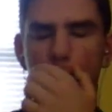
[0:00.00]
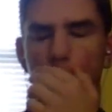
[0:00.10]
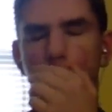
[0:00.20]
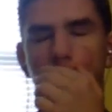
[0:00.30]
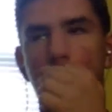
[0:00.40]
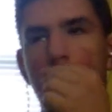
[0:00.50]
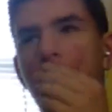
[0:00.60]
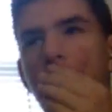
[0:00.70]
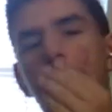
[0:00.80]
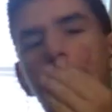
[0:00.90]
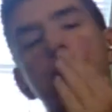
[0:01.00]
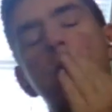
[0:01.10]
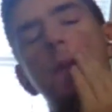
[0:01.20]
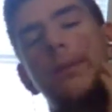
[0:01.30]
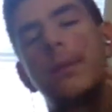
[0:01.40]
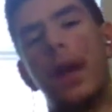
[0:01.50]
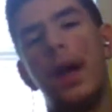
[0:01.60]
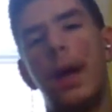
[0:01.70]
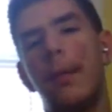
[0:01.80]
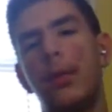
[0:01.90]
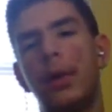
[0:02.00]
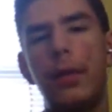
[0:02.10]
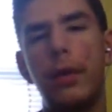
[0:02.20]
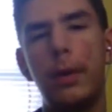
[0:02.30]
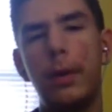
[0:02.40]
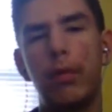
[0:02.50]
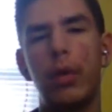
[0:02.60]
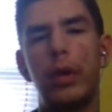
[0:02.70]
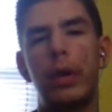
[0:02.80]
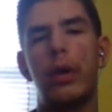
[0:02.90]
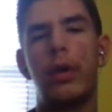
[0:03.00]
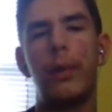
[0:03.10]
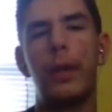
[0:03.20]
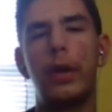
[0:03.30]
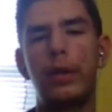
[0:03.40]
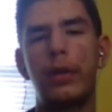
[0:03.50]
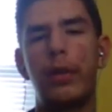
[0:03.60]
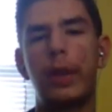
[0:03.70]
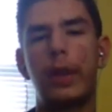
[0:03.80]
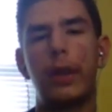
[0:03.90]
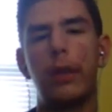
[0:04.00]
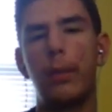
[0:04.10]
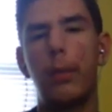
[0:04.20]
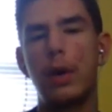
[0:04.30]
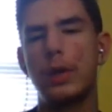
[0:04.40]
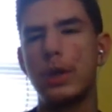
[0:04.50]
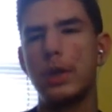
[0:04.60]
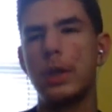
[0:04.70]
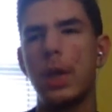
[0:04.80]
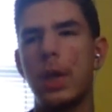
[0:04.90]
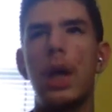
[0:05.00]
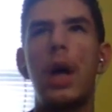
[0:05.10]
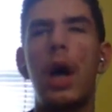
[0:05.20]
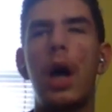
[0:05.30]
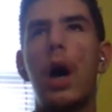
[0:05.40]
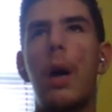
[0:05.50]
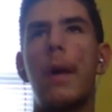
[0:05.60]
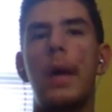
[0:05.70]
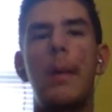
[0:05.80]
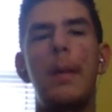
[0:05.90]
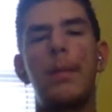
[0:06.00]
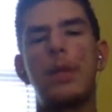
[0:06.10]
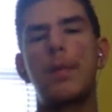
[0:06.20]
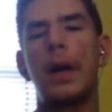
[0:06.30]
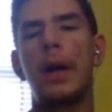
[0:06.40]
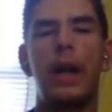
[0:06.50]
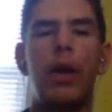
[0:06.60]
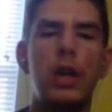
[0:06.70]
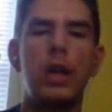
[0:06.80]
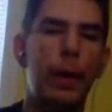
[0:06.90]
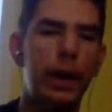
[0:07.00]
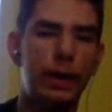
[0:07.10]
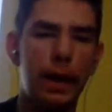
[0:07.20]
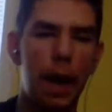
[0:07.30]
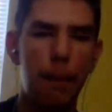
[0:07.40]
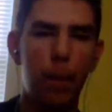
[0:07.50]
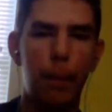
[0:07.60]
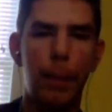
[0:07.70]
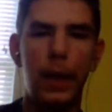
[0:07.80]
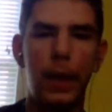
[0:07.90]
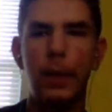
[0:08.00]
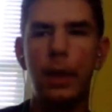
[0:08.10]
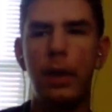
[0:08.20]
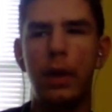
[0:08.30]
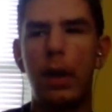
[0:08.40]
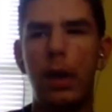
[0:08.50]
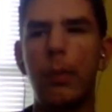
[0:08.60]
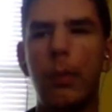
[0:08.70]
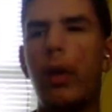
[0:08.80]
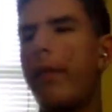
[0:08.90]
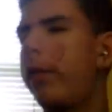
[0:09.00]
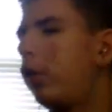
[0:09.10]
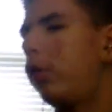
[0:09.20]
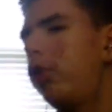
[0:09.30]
New England. And I believe he'll be really good in New England, just like how he was in Miami. But he's probably going to get less playing time, more payment, all that fun shit.